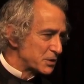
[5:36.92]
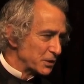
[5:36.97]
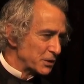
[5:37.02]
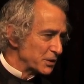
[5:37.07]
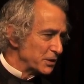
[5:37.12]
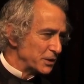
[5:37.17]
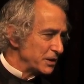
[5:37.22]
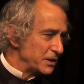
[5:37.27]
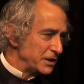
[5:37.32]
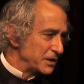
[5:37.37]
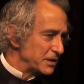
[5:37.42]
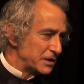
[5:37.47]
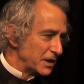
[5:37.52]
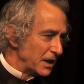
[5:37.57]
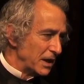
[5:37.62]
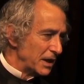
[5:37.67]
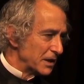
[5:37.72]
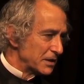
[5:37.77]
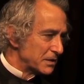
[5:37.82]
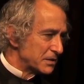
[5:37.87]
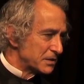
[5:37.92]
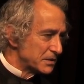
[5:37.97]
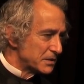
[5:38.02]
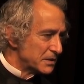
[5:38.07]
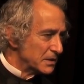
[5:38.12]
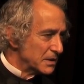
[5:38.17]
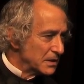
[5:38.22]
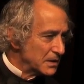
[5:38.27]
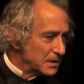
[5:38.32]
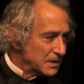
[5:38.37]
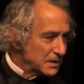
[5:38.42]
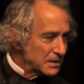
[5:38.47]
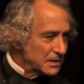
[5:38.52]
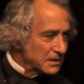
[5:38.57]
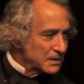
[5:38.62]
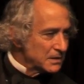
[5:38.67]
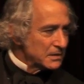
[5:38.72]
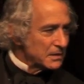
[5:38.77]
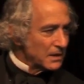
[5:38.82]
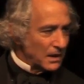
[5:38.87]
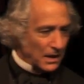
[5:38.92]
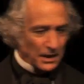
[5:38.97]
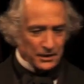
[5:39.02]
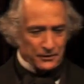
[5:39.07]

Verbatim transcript: sure he does. A